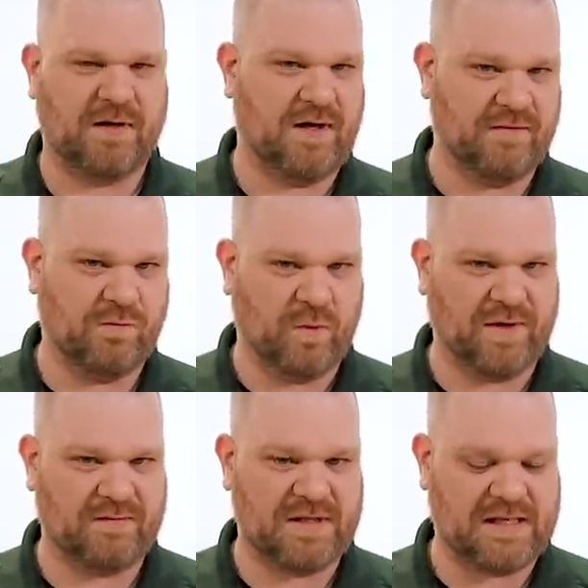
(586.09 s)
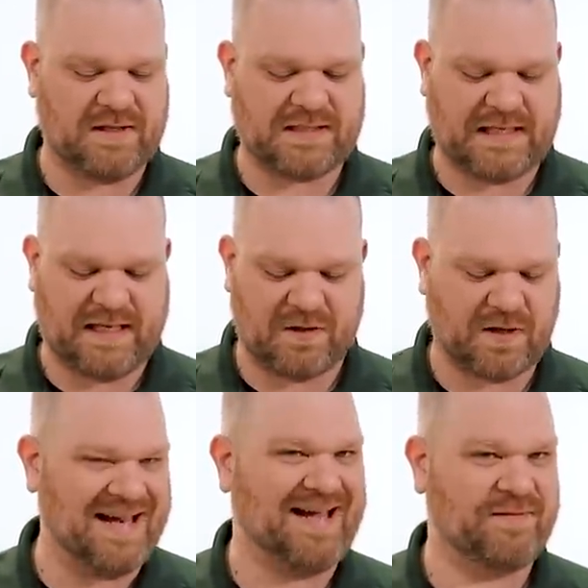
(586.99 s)
of one of these, and
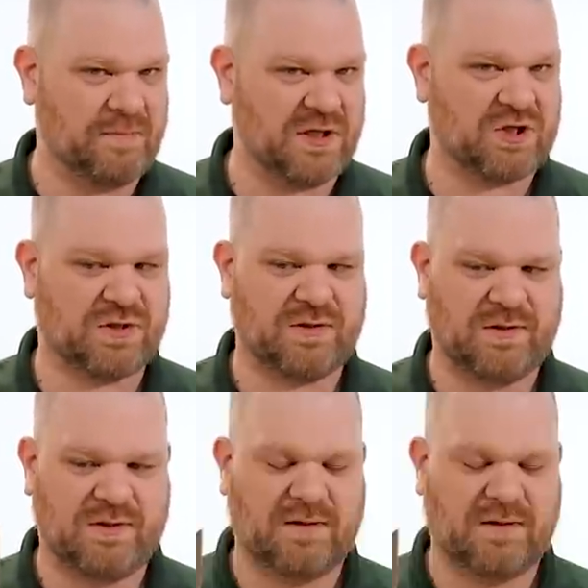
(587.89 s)
you're gonna have a much